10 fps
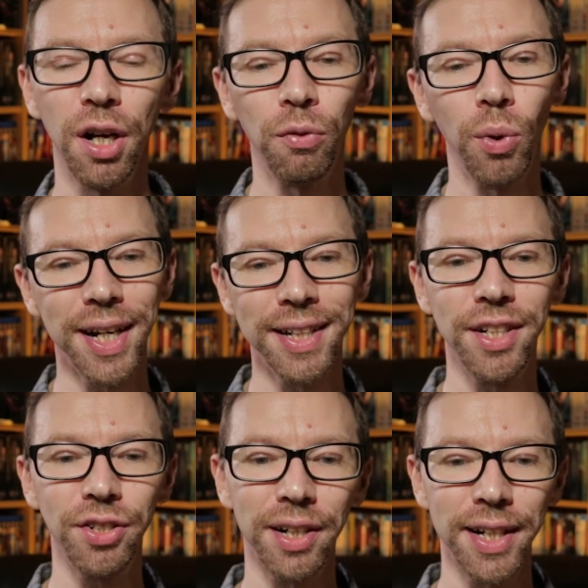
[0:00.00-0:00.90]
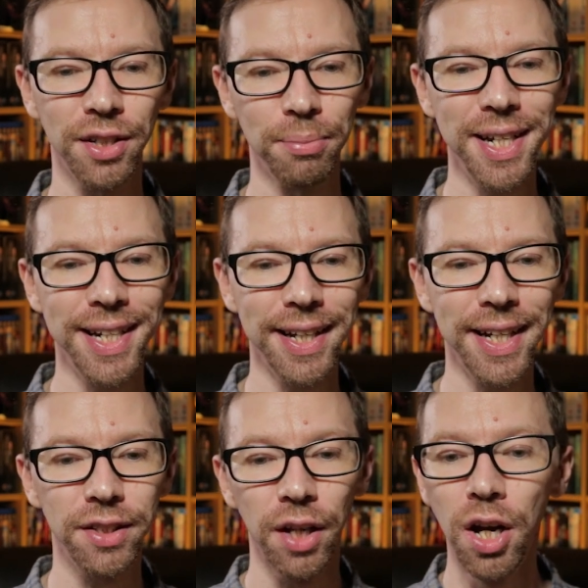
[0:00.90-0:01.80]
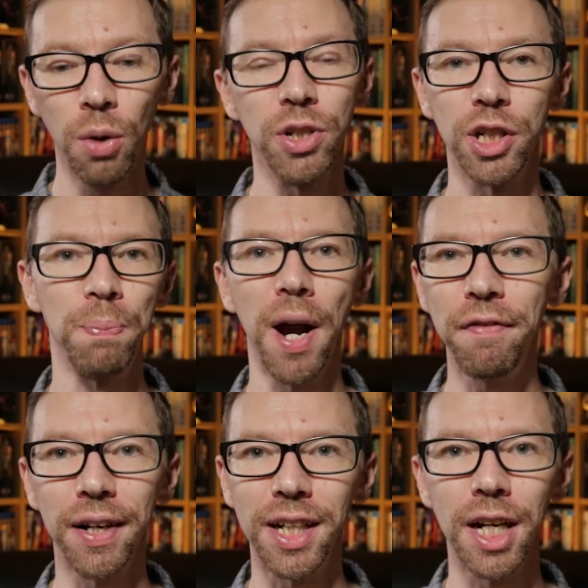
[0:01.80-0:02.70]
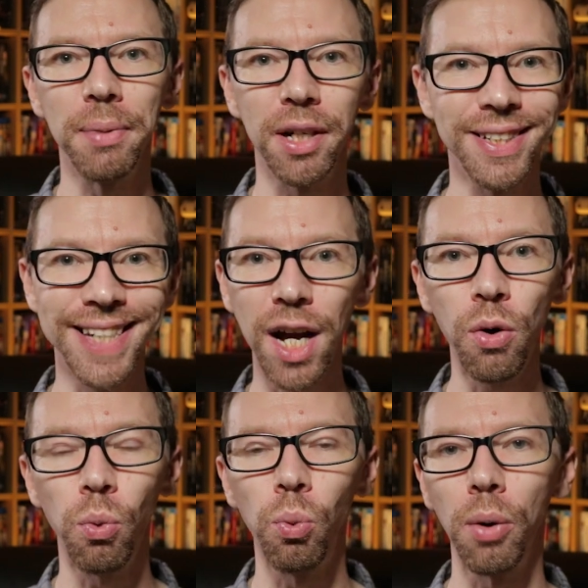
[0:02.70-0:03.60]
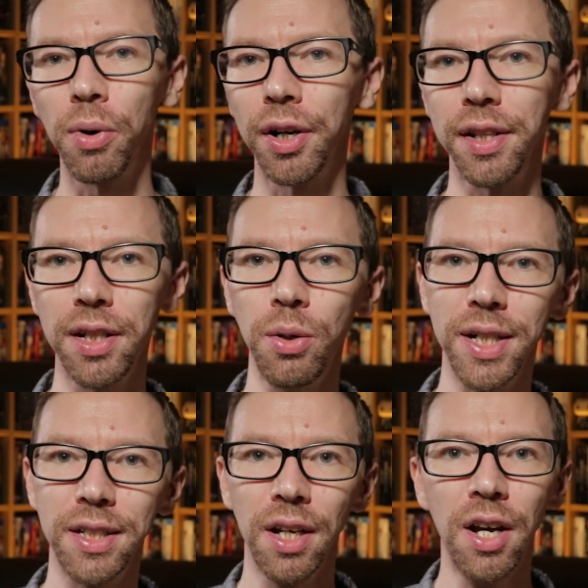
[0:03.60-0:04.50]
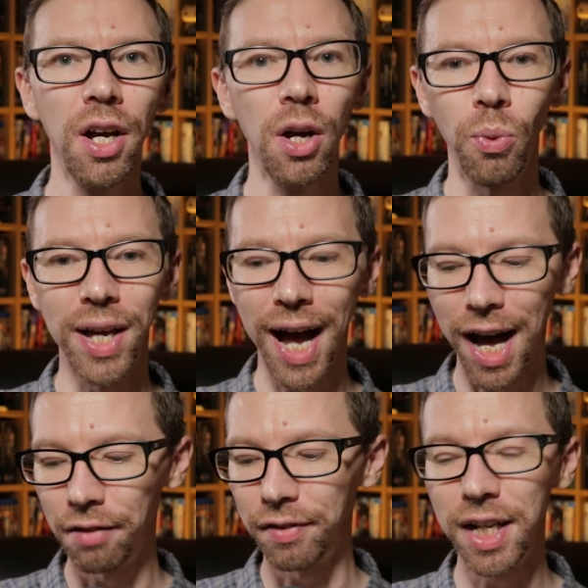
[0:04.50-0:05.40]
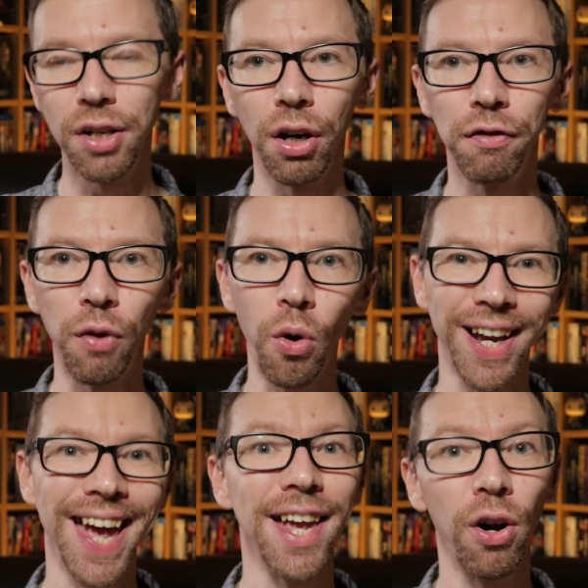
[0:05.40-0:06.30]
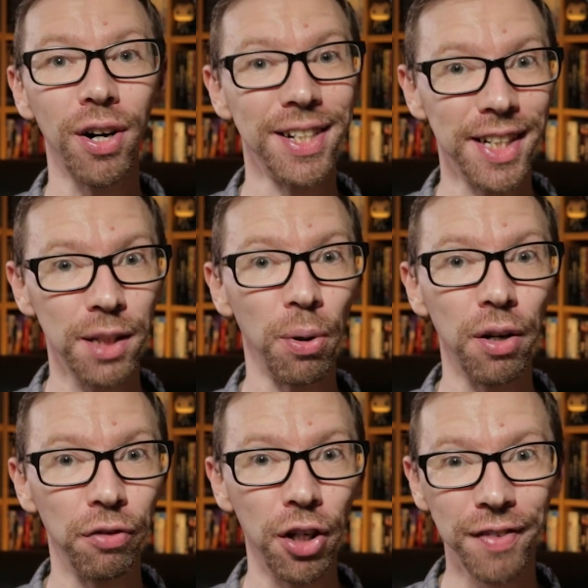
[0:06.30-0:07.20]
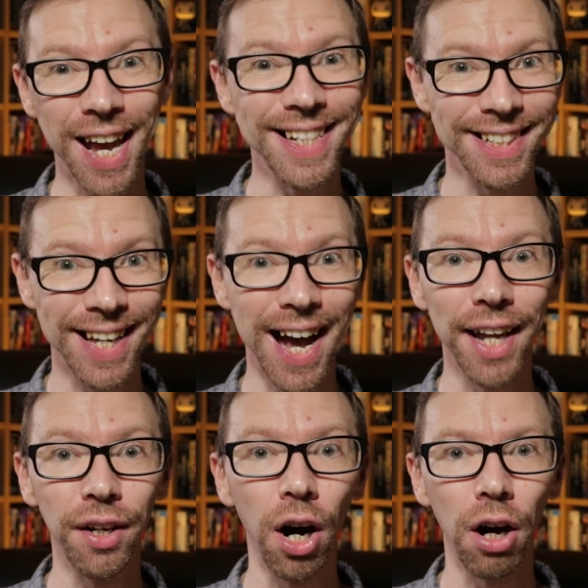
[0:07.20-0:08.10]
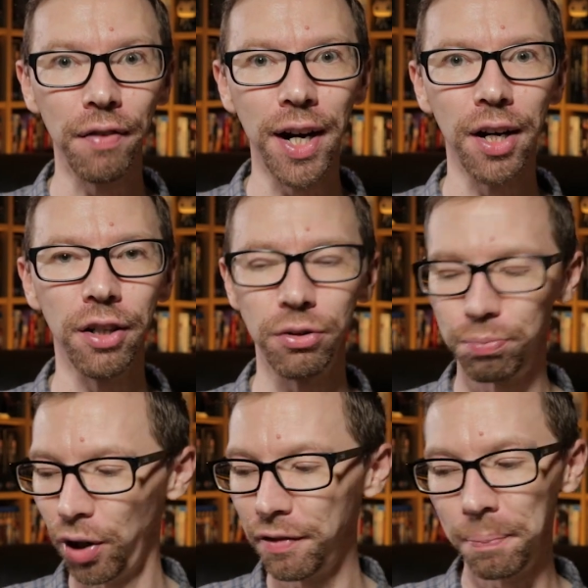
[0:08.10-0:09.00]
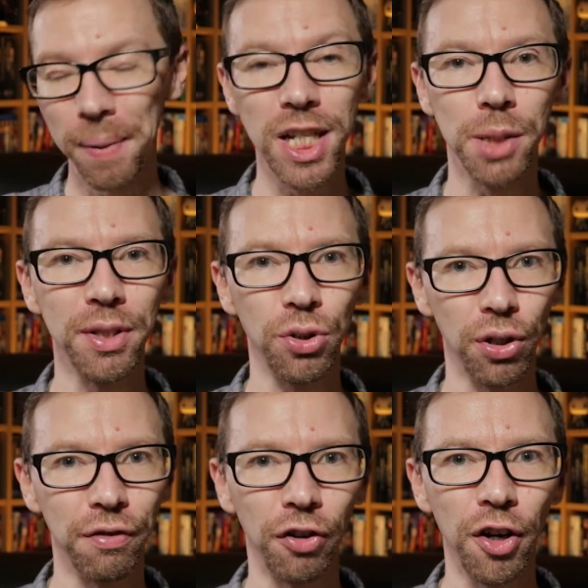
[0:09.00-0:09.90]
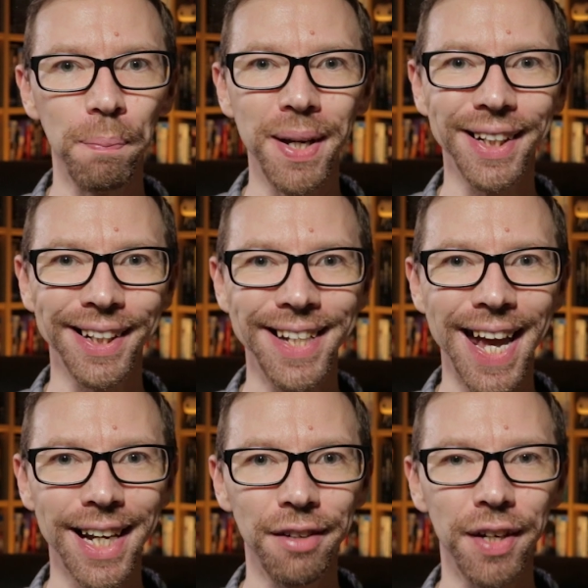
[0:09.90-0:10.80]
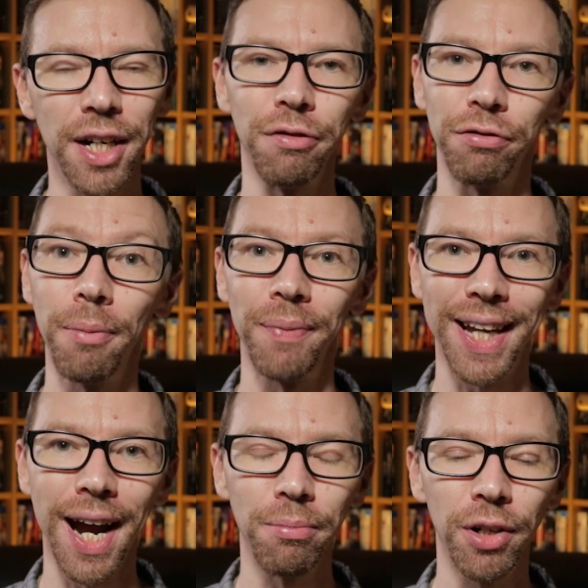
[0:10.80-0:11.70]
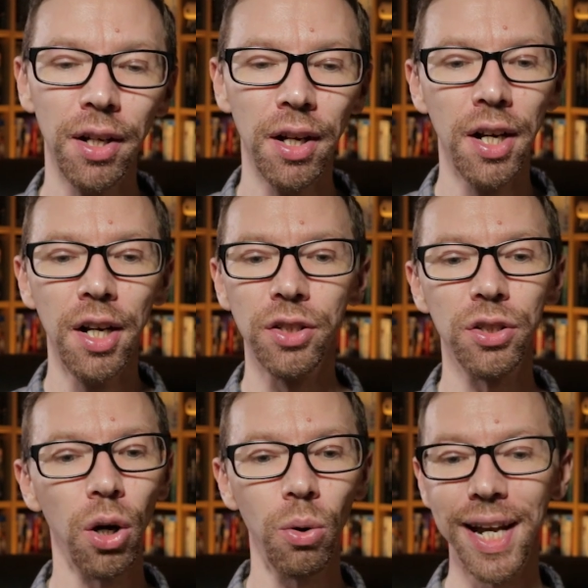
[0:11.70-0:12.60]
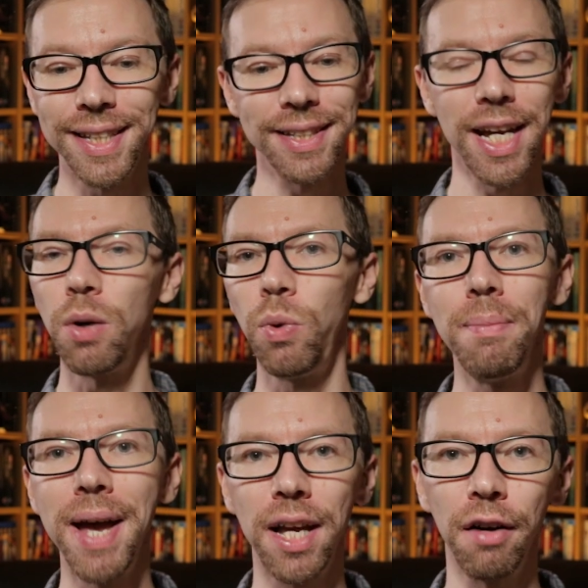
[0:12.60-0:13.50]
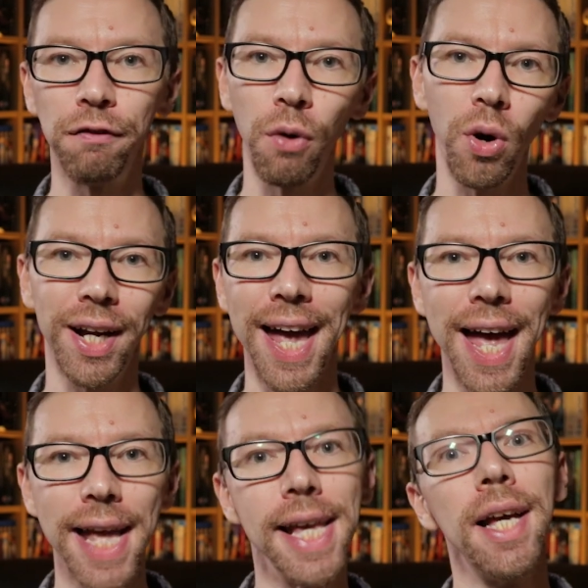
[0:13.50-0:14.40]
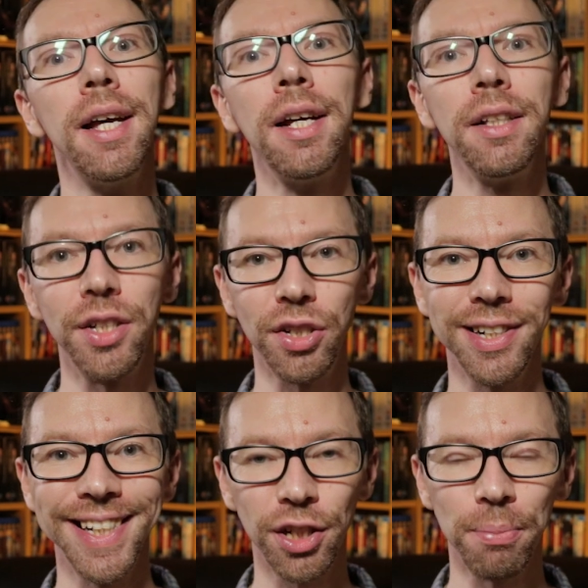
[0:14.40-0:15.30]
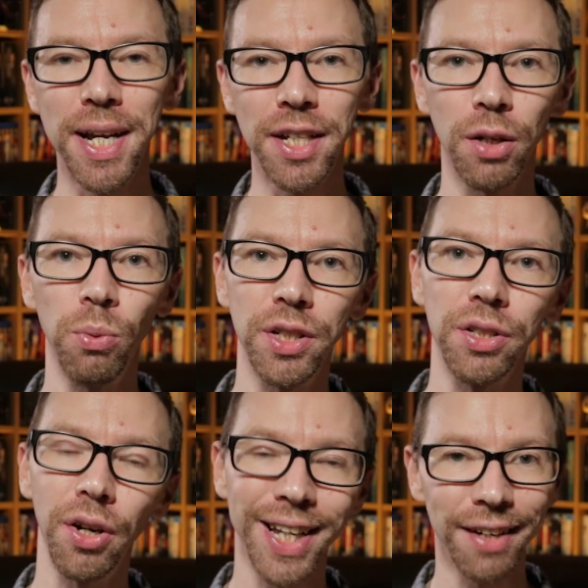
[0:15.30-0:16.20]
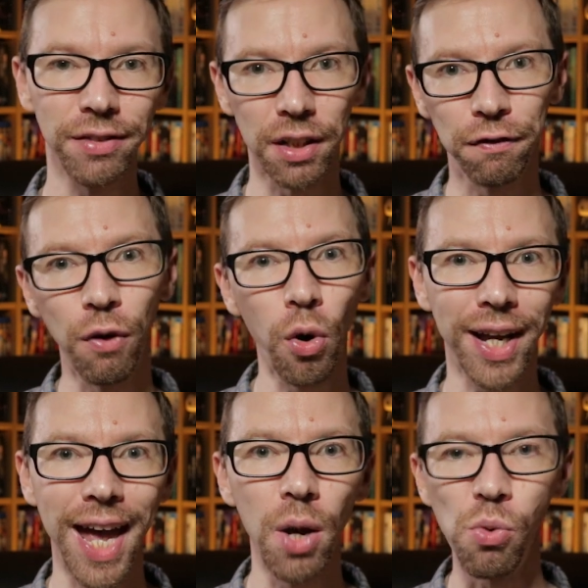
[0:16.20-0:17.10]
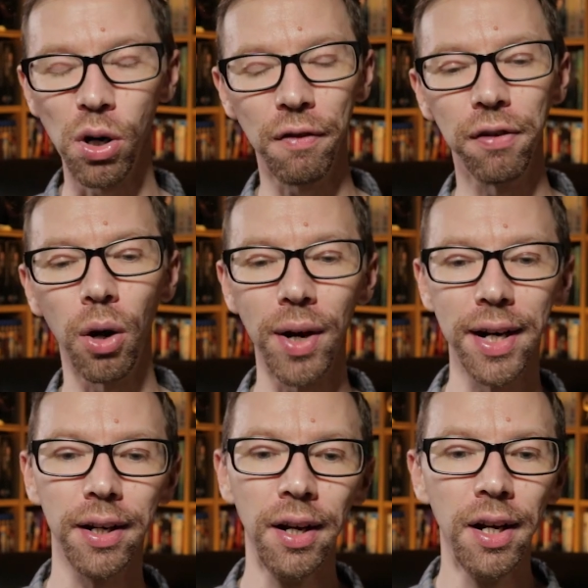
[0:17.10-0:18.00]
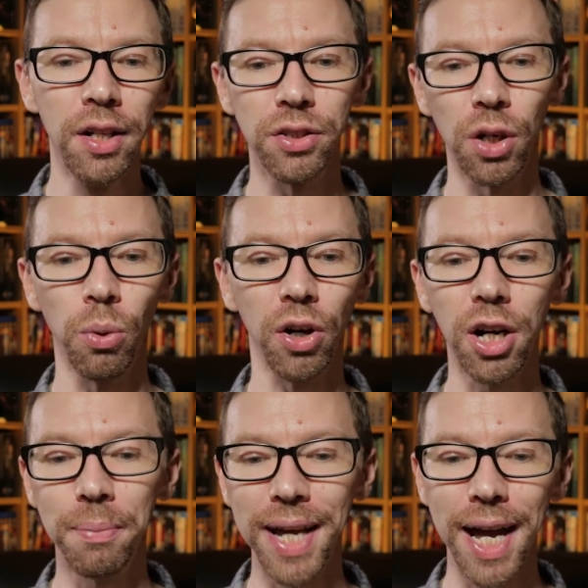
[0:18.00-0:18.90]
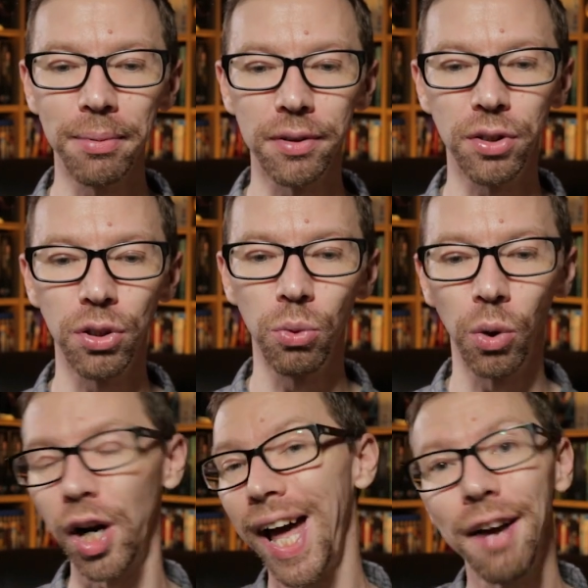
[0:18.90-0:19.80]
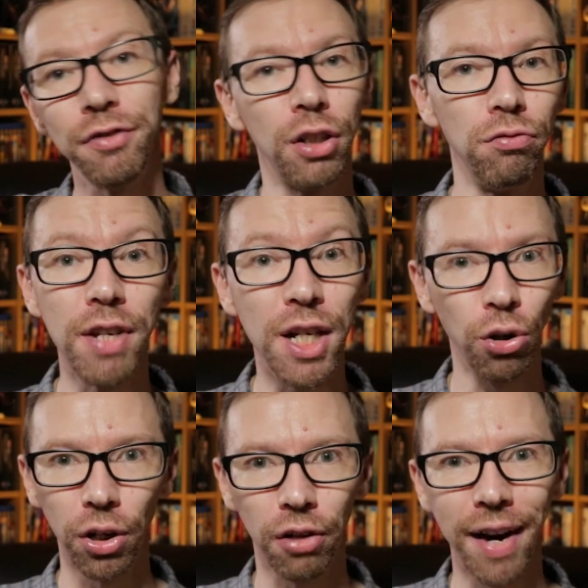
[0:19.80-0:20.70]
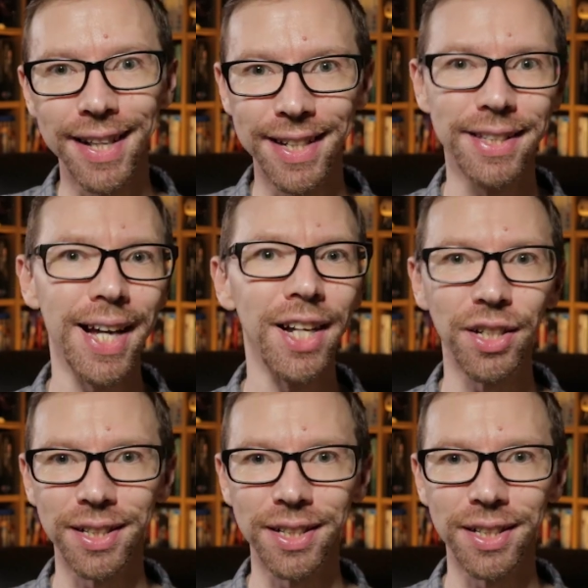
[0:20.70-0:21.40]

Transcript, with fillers: of what a digital intermediate is, which is perfect here because now what we're going to do is we have either a 4K or a 6.5K scan of our private Benjamin 35 mil negative here from the camera. So let's say we make a 4K digital intermediate, which is going to give us a 4K workflow here. So we're going to be able to, we're going to have to recolor grade this as you